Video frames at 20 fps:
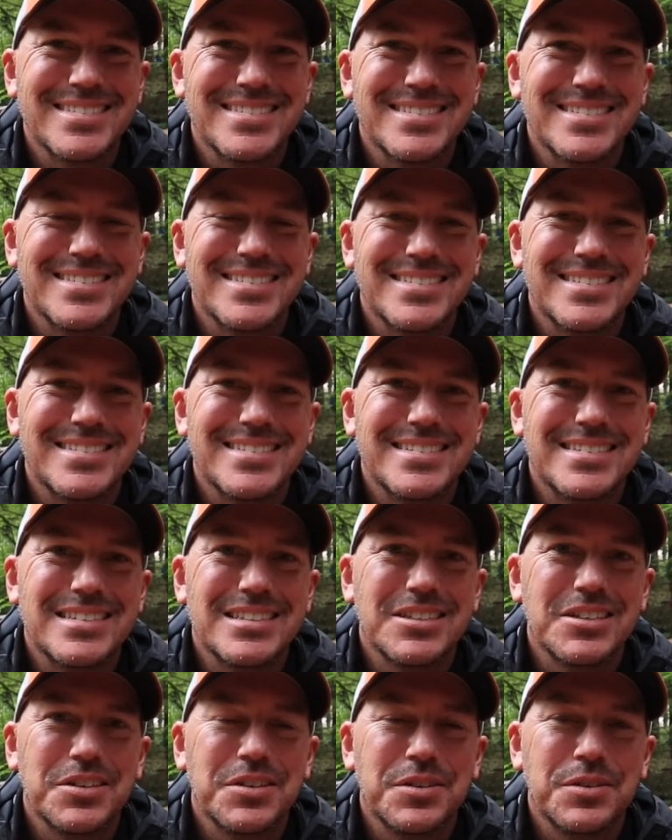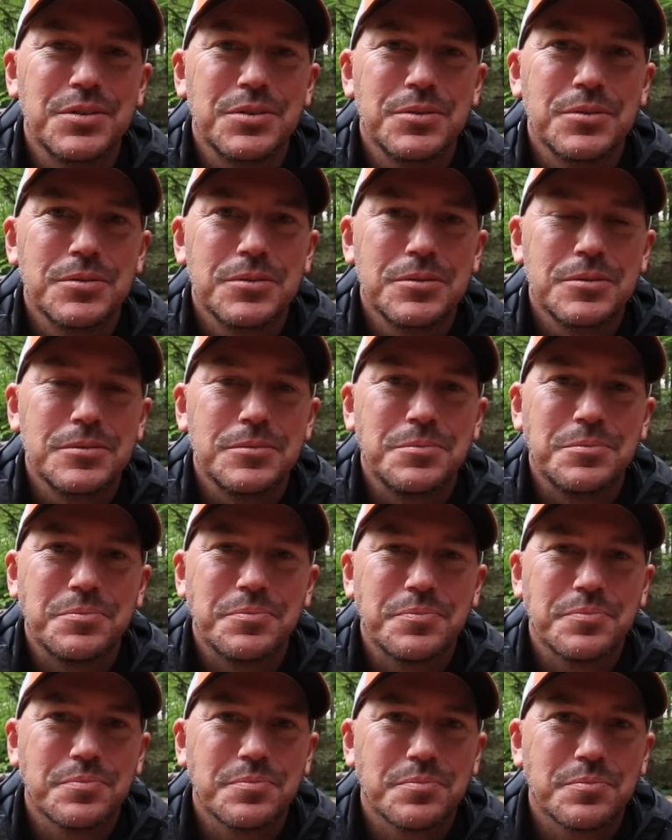
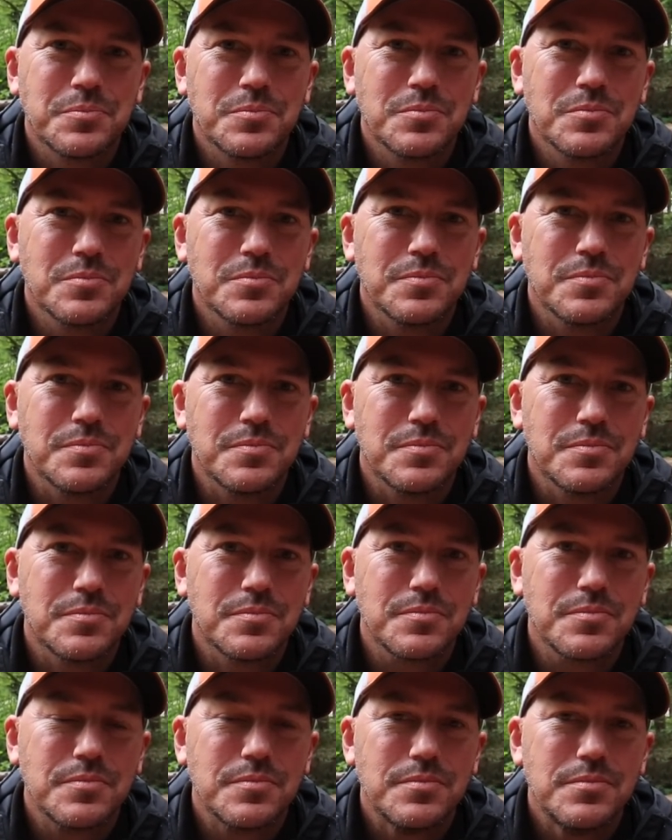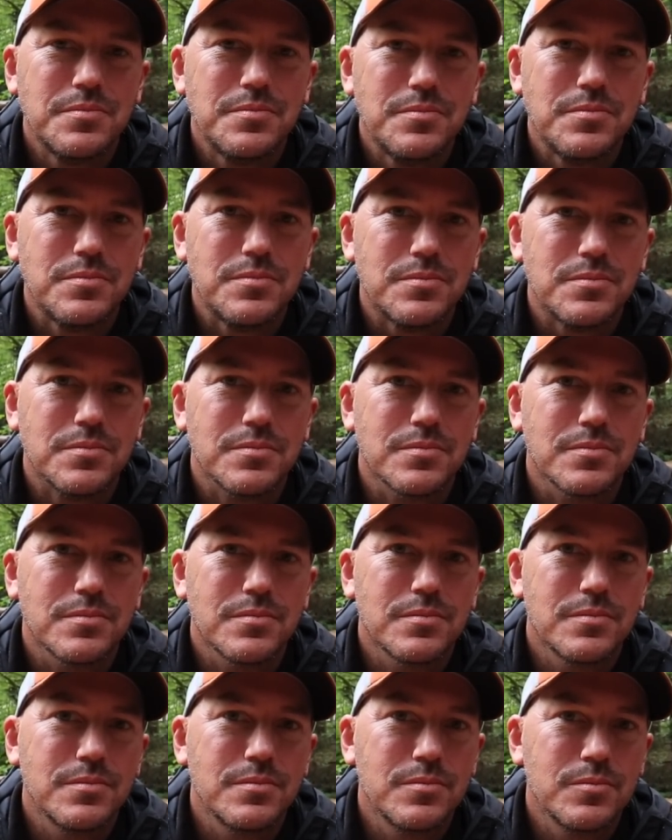
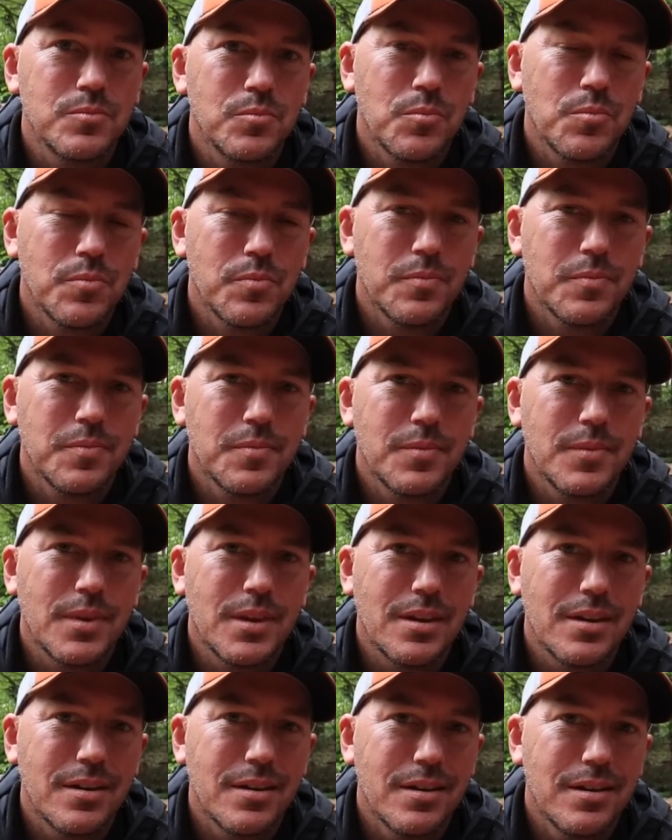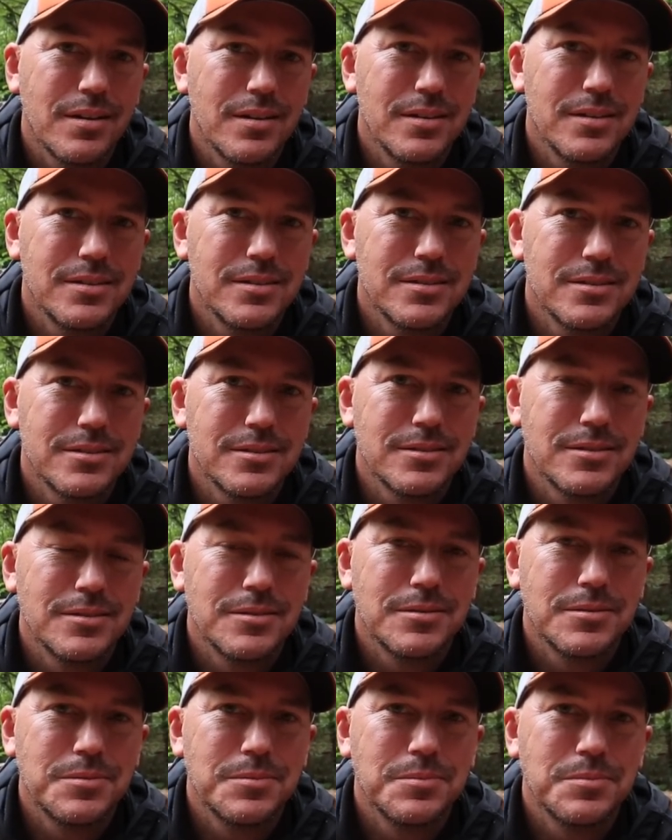
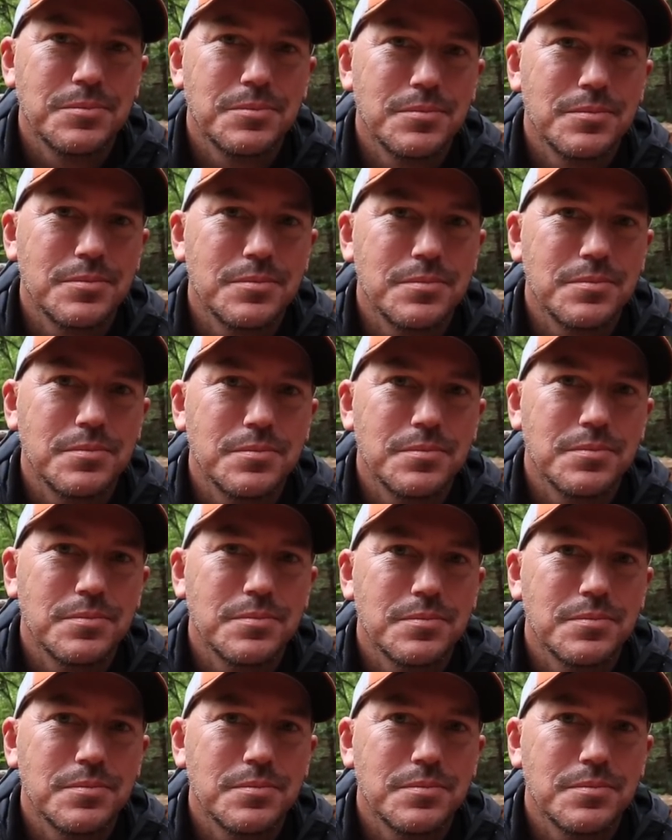(silent)